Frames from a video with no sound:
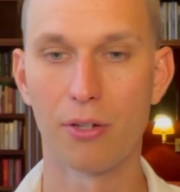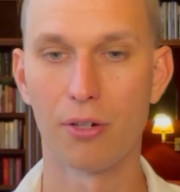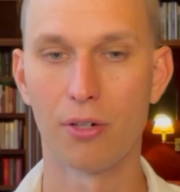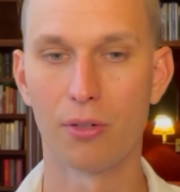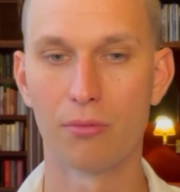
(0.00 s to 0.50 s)

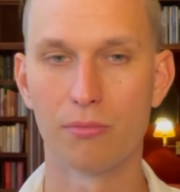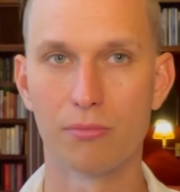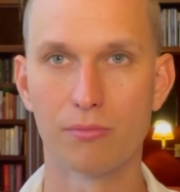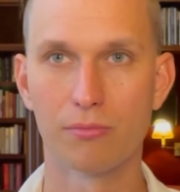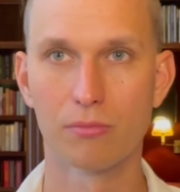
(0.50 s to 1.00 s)
your
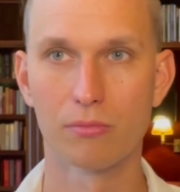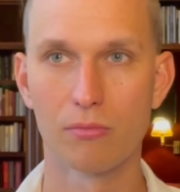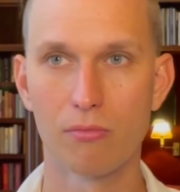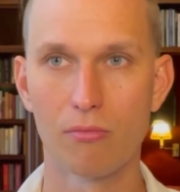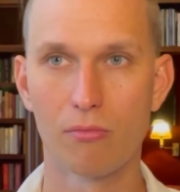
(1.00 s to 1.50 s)

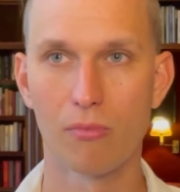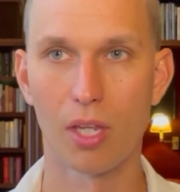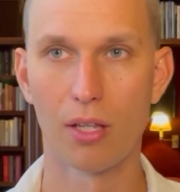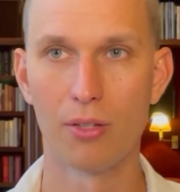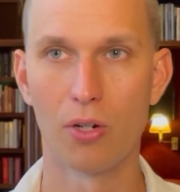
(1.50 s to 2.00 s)

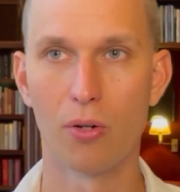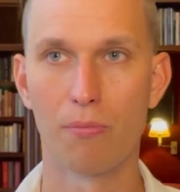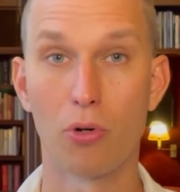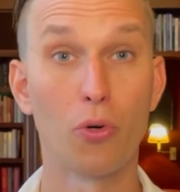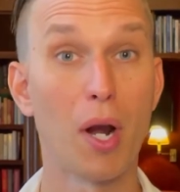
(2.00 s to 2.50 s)

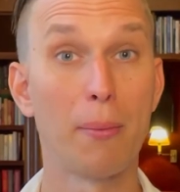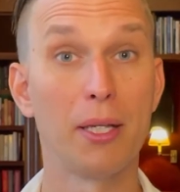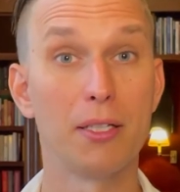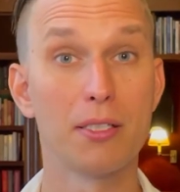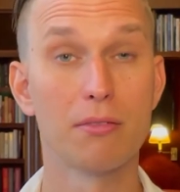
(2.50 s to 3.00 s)

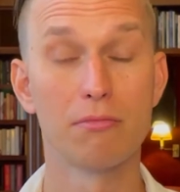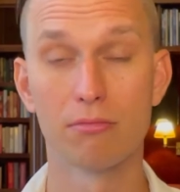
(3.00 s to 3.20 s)
programmings,